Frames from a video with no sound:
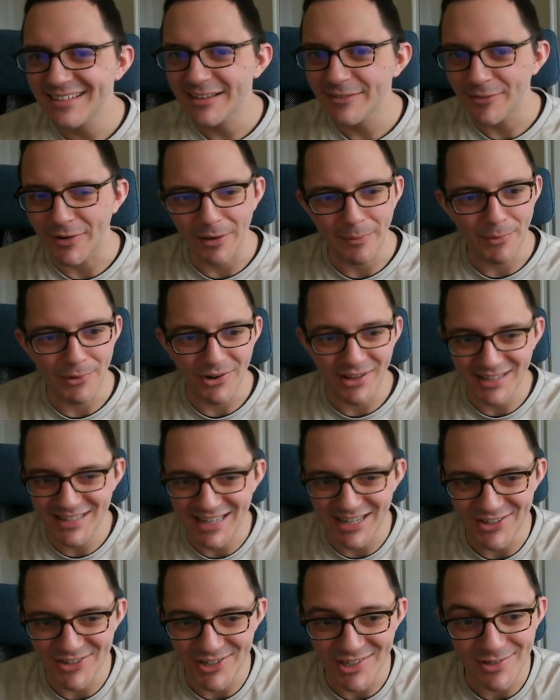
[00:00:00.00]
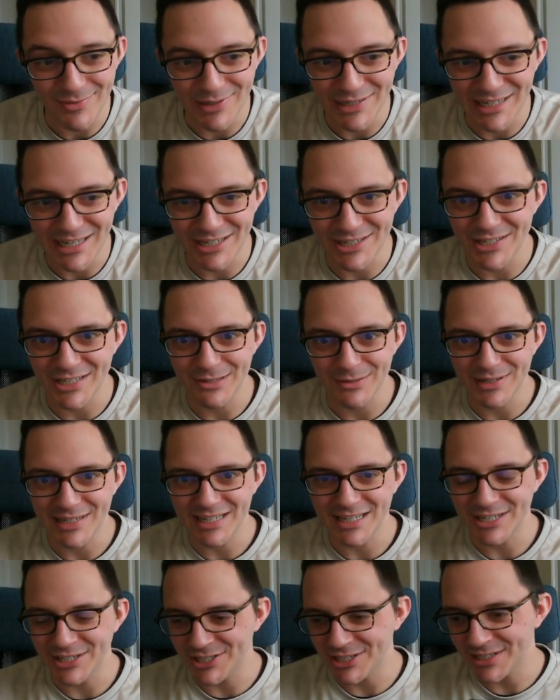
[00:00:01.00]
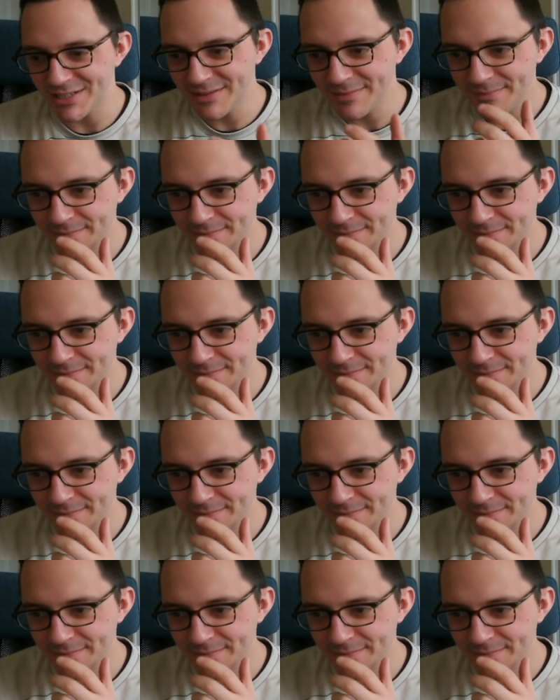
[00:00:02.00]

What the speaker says: feel like we're on a tangent to a tangent to a tangent.